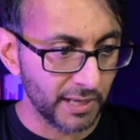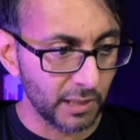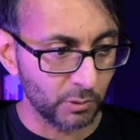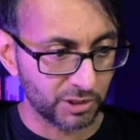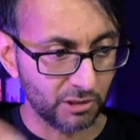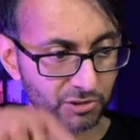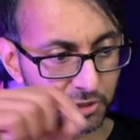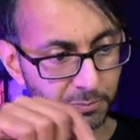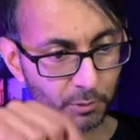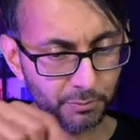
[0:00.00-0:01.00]
L, which I'll
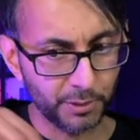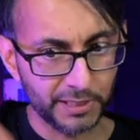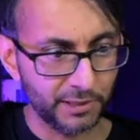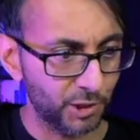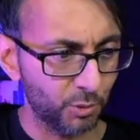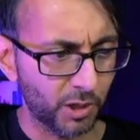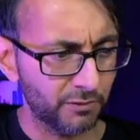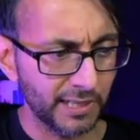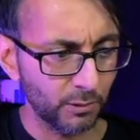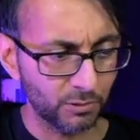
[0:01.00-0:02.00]
just put, put in U
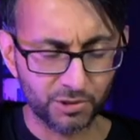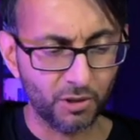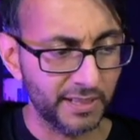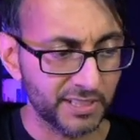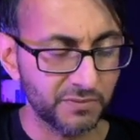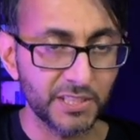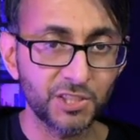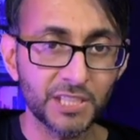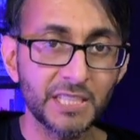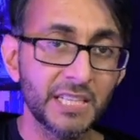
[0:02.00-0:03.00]
R L or
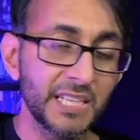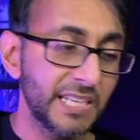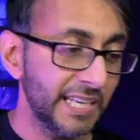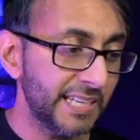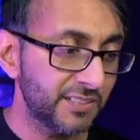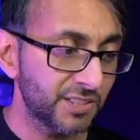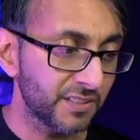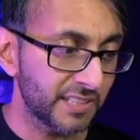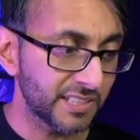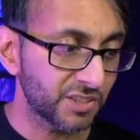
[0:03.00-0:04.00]
.svg
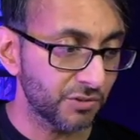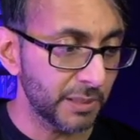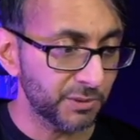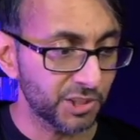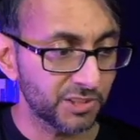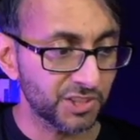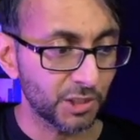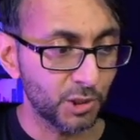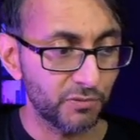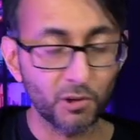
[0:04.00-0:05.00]
into the description,
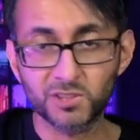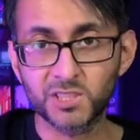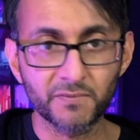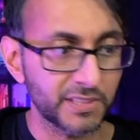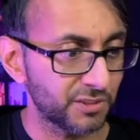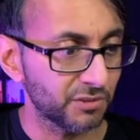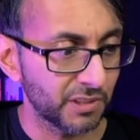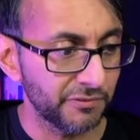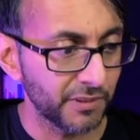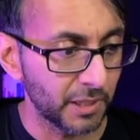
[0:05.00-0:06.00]
so you've got something to
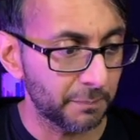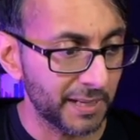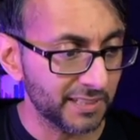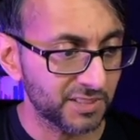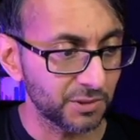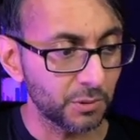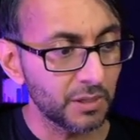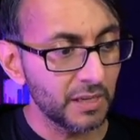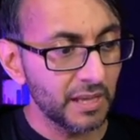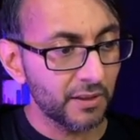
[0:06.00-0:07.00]
refer back to.
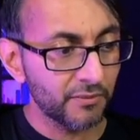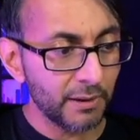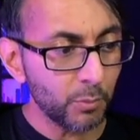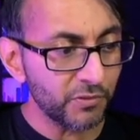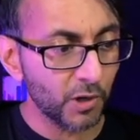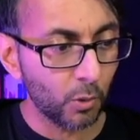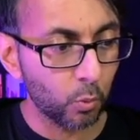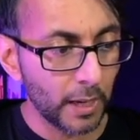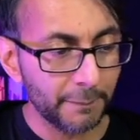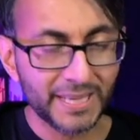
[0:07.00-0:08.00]
Then we've got
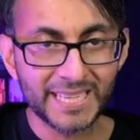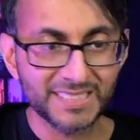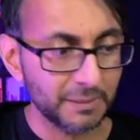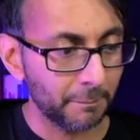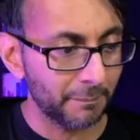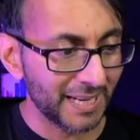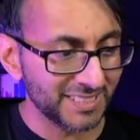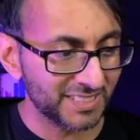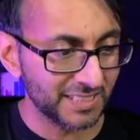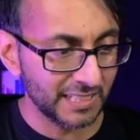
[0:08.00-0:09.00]
WebKit
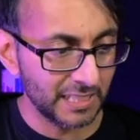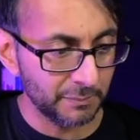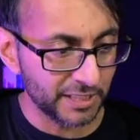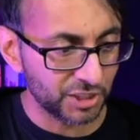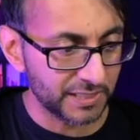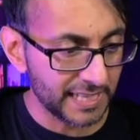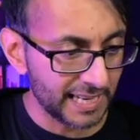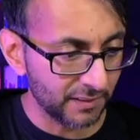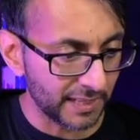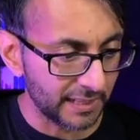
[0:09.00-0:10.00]
mask image.
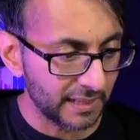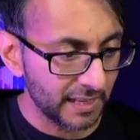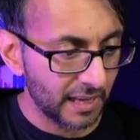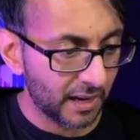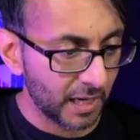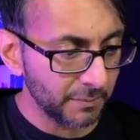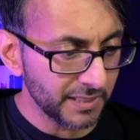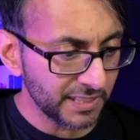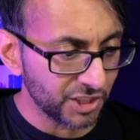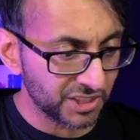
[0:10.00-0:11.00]
Now then, I'm
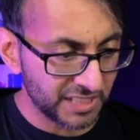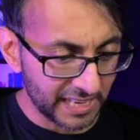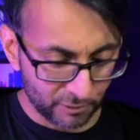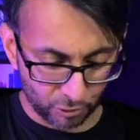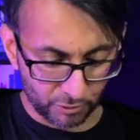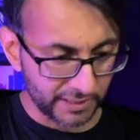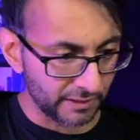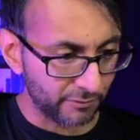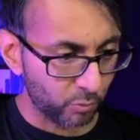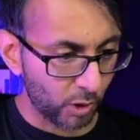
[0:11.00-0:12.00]
going to just get rid
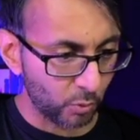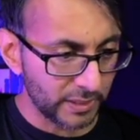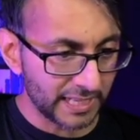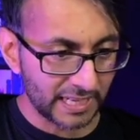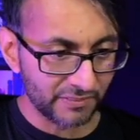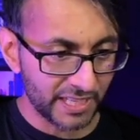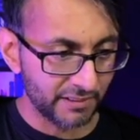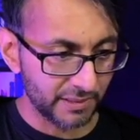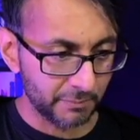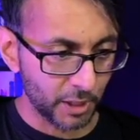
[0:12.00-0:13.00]
of what we have
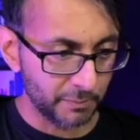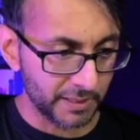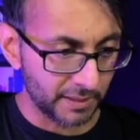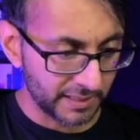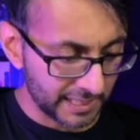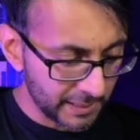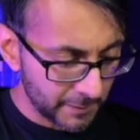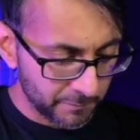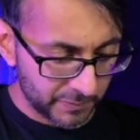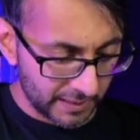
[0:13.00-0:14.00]
here at the moment,
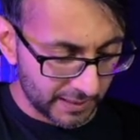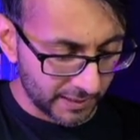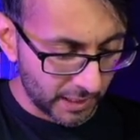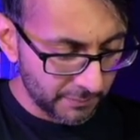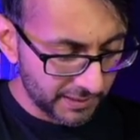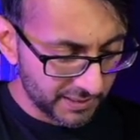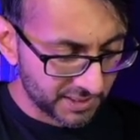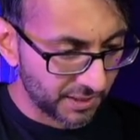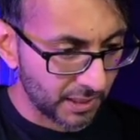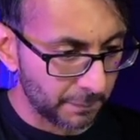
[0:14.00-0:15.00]
okay? And I'm going to
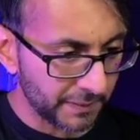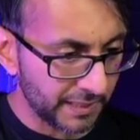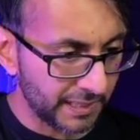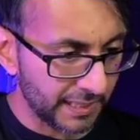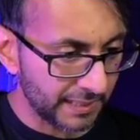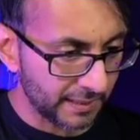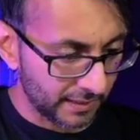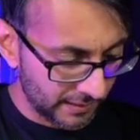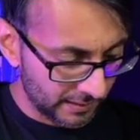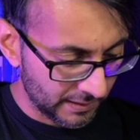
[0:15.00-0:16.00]
type in
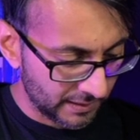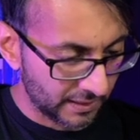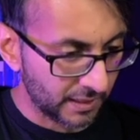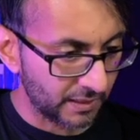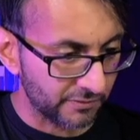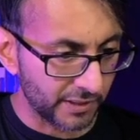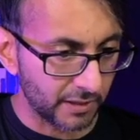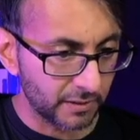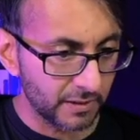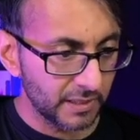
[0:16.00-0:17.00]
uh, cover.
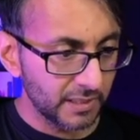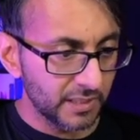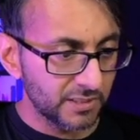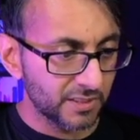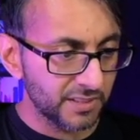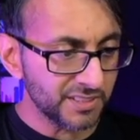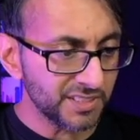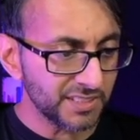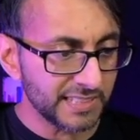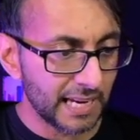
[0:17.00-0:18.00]
So this
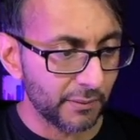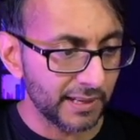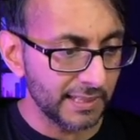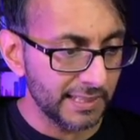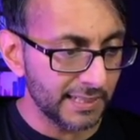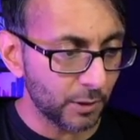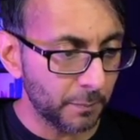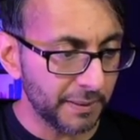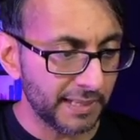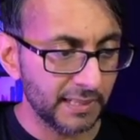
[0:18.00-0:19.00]
is now a
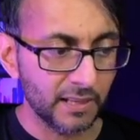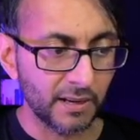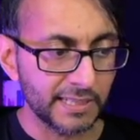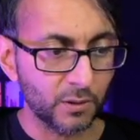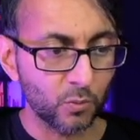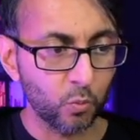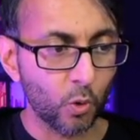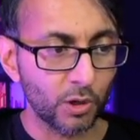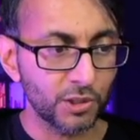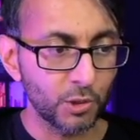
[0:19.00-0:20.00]
little bit like
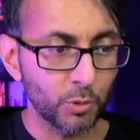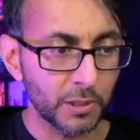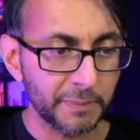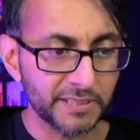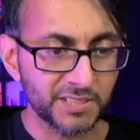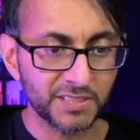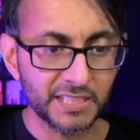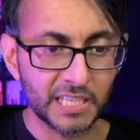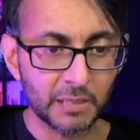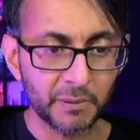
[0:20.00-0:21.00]
what you would have been
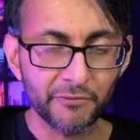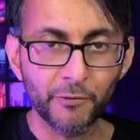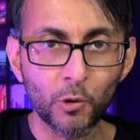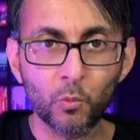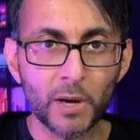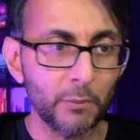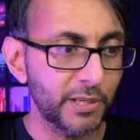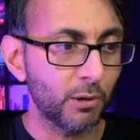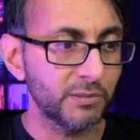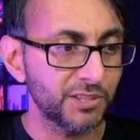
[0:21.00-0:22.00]
seeing before, where
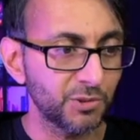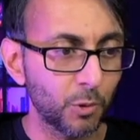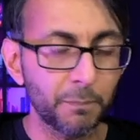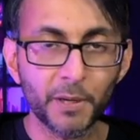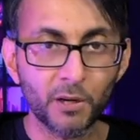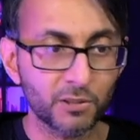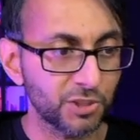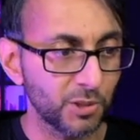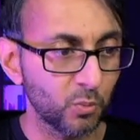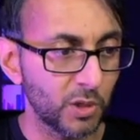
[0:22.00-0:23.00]
we only saw partial